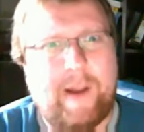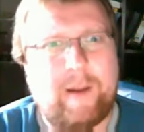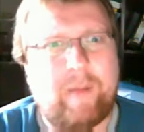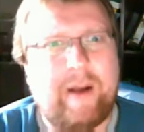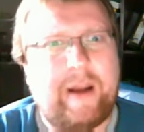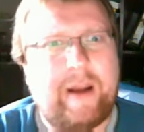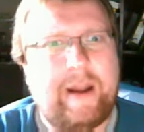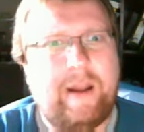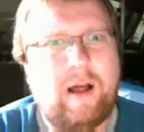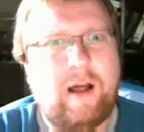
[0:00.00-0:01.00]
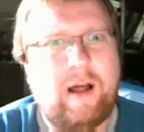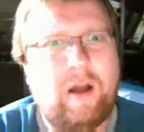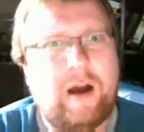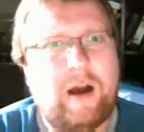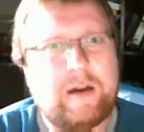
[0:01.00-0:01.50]
I'm not getting a
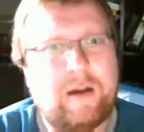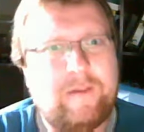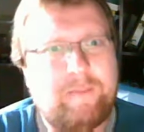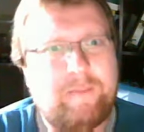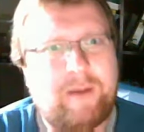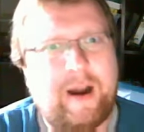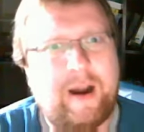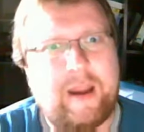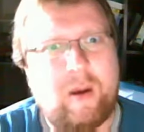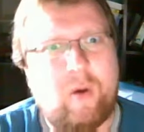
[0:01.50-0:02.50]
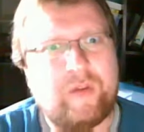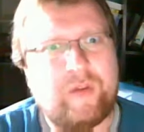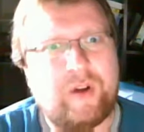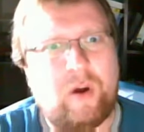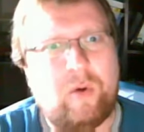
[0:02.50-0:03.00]
lot of piney
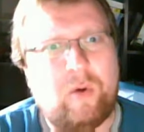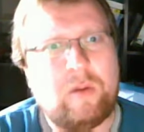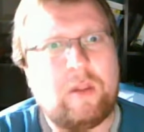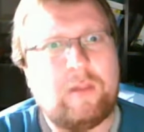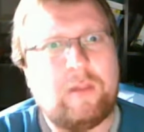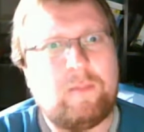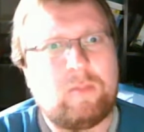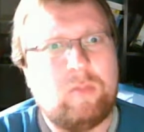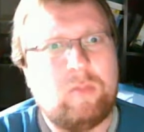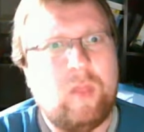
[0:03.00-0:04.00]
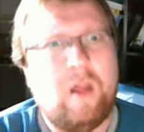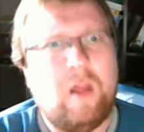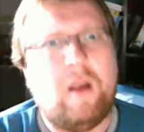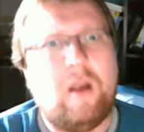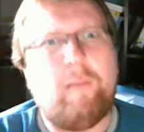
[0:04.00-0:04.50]
overtones,
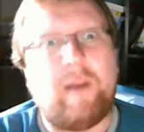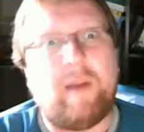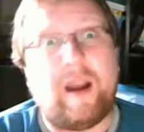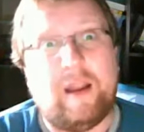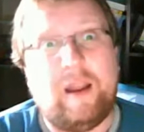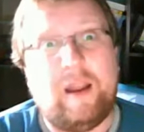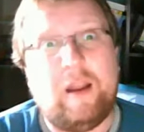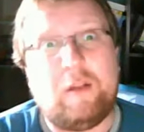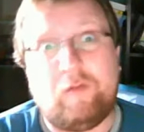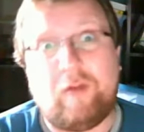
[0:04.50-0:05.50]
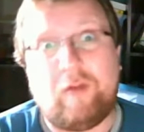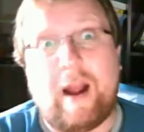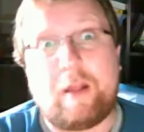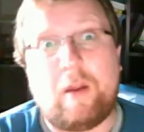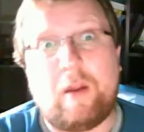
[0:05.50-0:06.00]
but it is
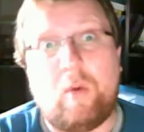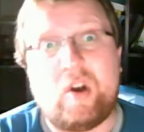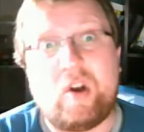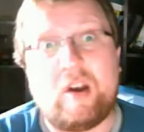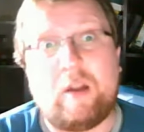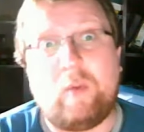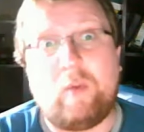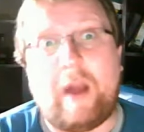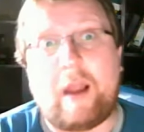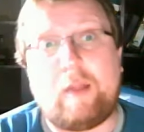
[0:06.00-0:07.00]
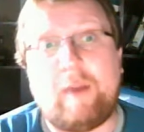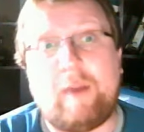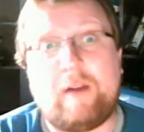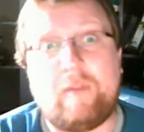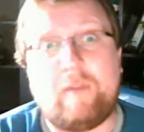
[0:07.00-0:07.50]
brassy, which is what I
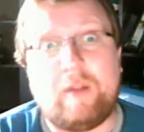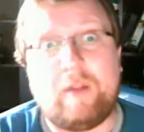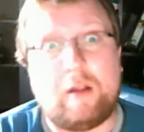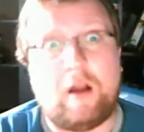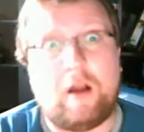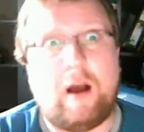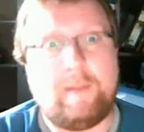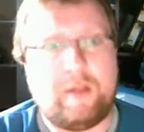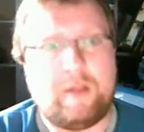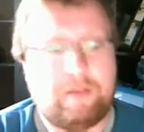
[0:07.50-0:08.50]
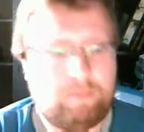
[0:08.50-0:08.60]
expect from sauce hops.